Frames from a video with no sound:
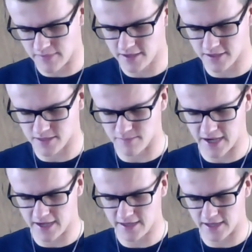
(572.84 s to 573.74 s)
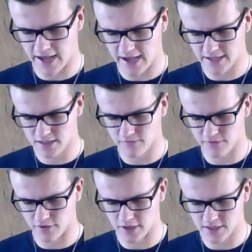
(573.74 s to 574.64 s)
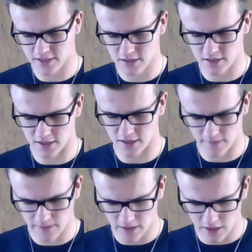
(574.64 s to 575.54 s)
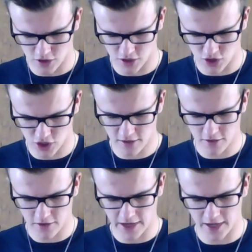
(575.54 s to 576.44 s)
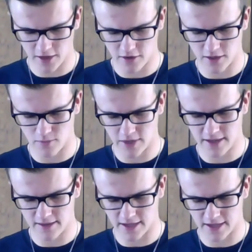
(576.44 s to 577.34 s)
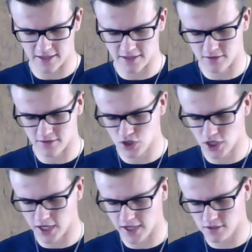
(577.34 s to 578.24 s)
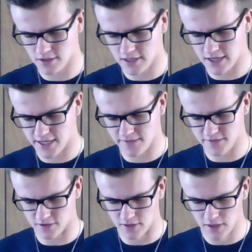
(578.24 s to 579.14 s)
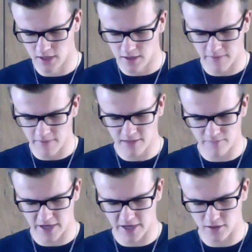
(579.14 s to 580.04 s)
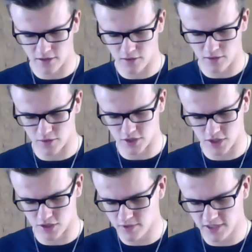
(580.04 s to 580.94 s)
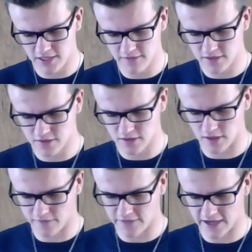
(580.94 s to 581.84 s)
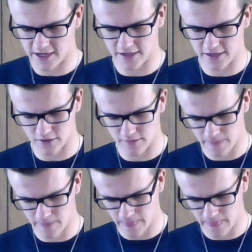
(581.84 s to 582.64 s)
make us mad, and ask for us to just channel our anger in a way that can either change our lives or make it better, or just relieve us of that anger.